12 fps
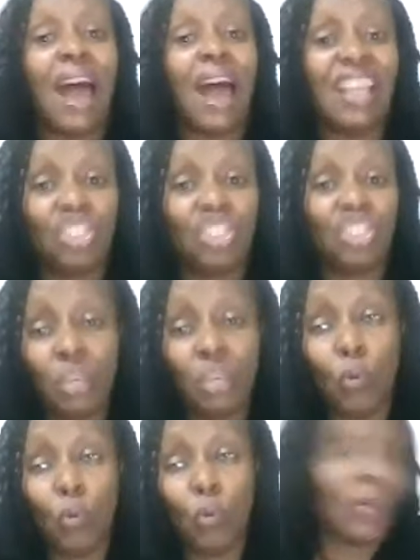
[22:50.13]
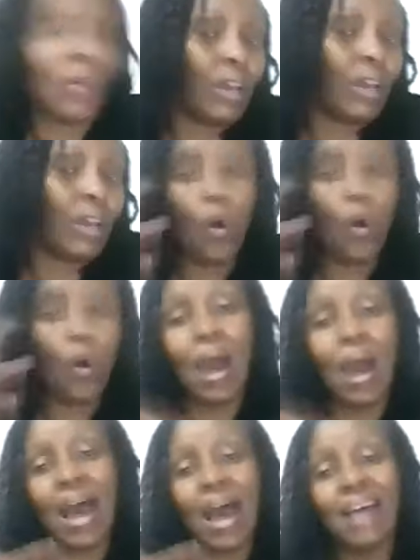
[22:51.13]
a gym where you can go
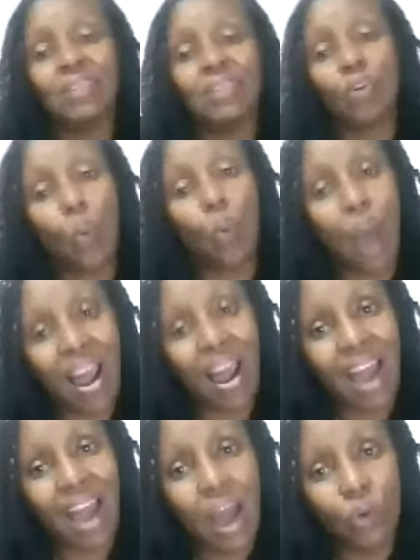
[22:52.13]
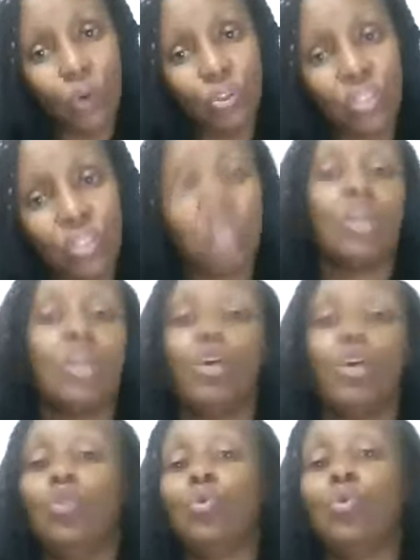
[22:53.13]
and work out.
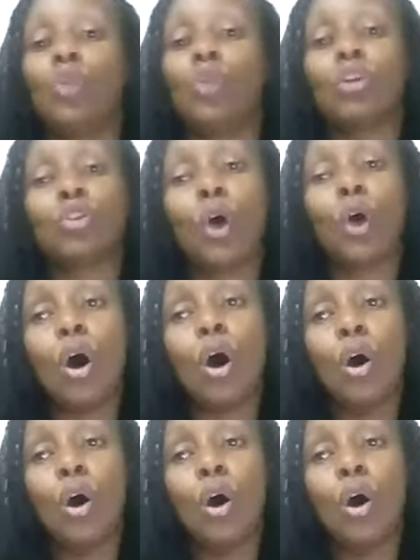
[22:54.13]
You could also